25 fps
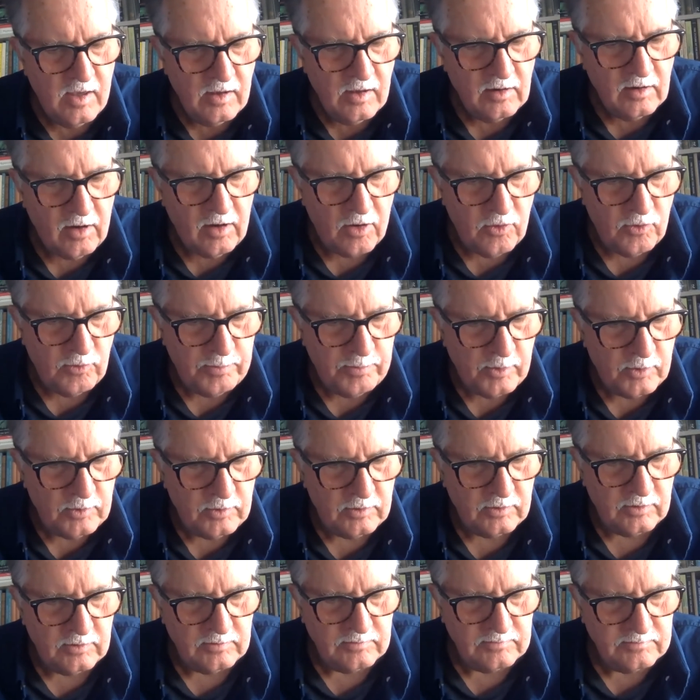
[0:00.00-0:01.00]

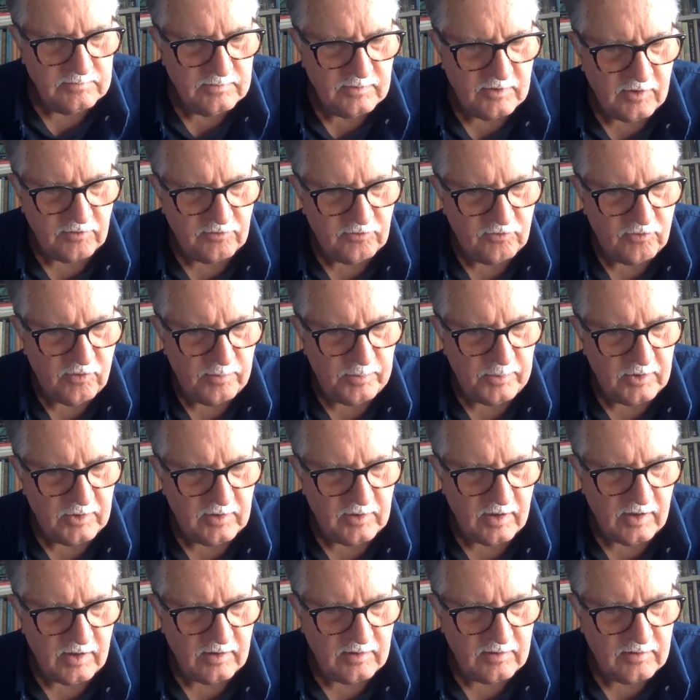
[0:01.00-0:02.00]
global
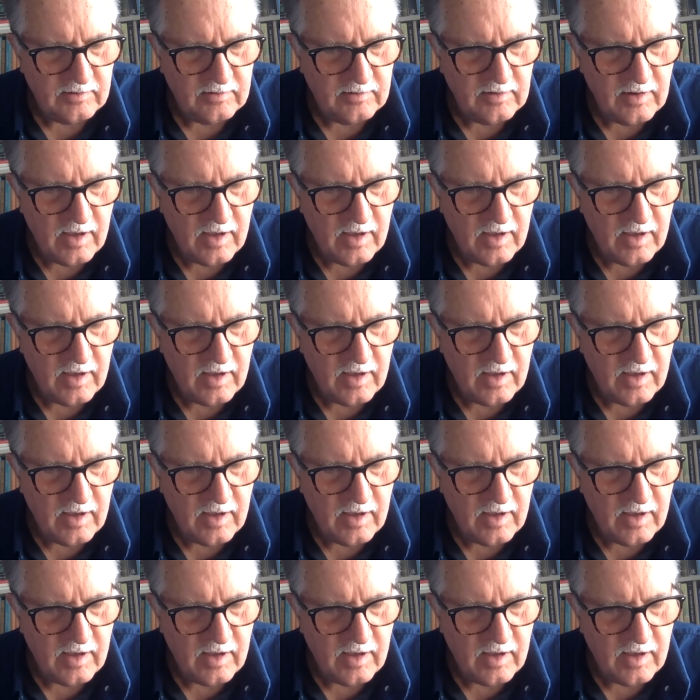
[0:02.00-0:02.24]
distributed